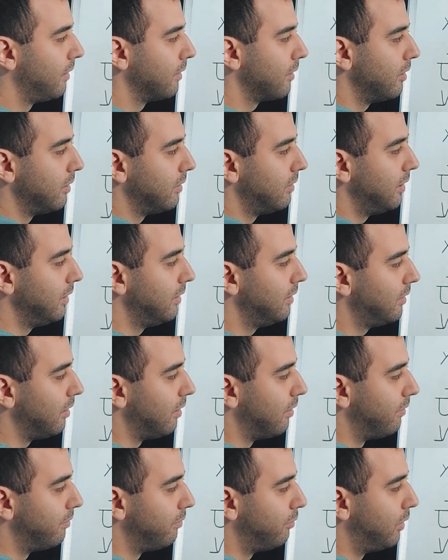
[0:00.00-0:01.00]
Consists
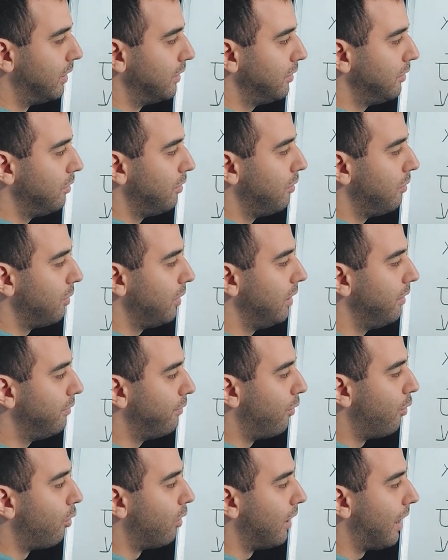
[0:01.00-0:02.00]
of 1, 2, 3,
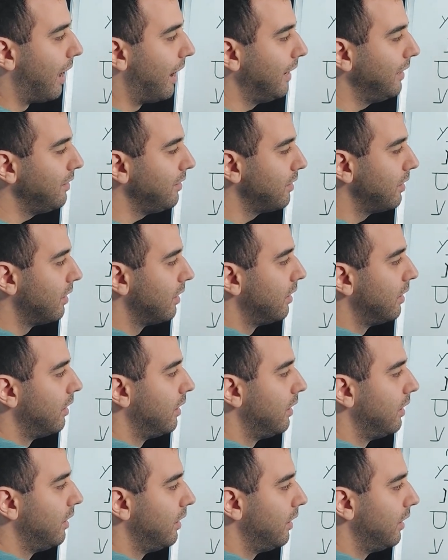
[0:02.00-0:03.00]
4 lines,
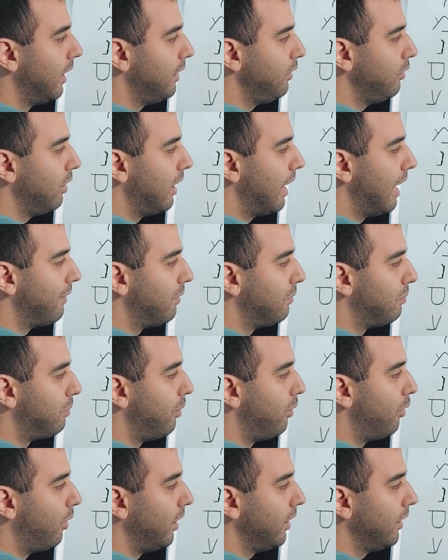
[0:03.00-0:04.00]
and you have a
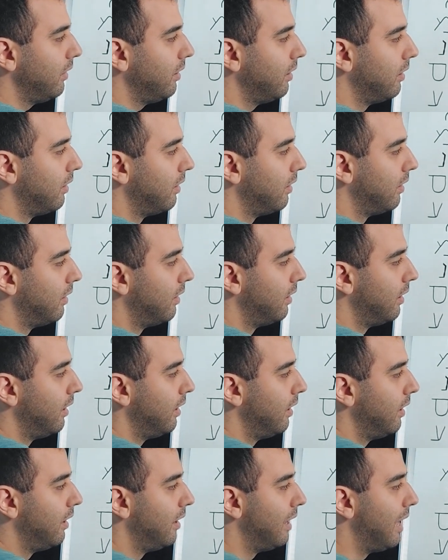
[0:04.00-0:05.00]
point
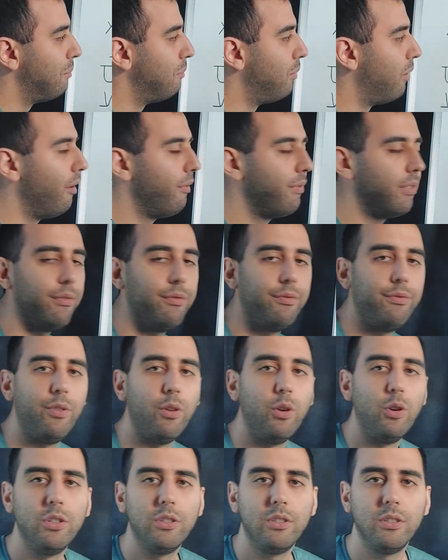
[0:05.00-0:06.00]
above the
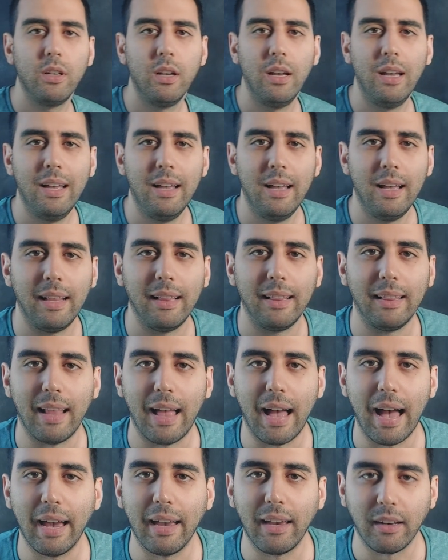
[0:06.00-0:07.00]
first
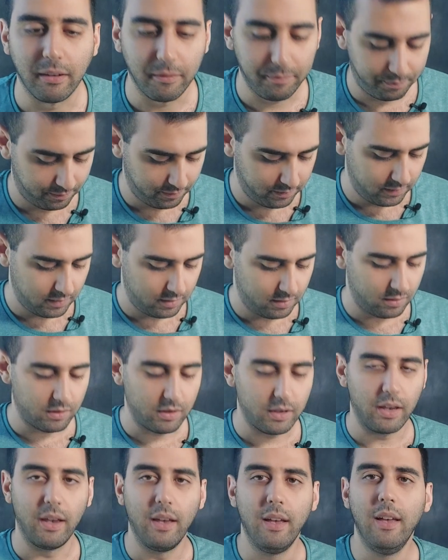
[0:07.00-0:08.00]
line.
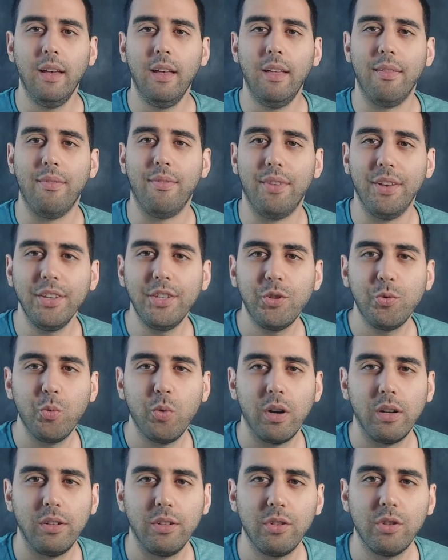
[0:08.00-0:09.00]
Okay, this
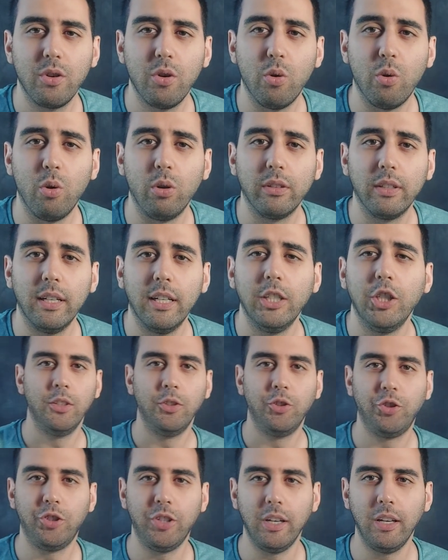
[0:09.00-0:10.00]
one is called
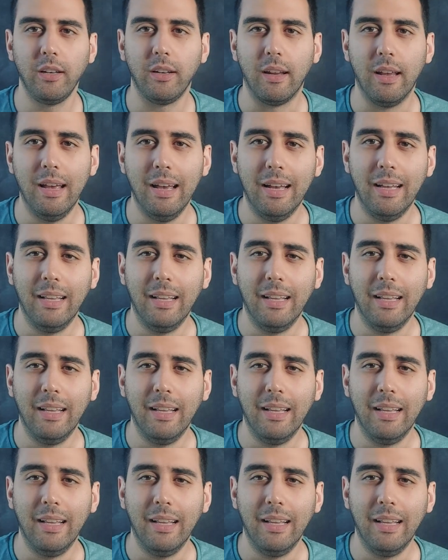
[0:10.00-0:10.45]
sheen,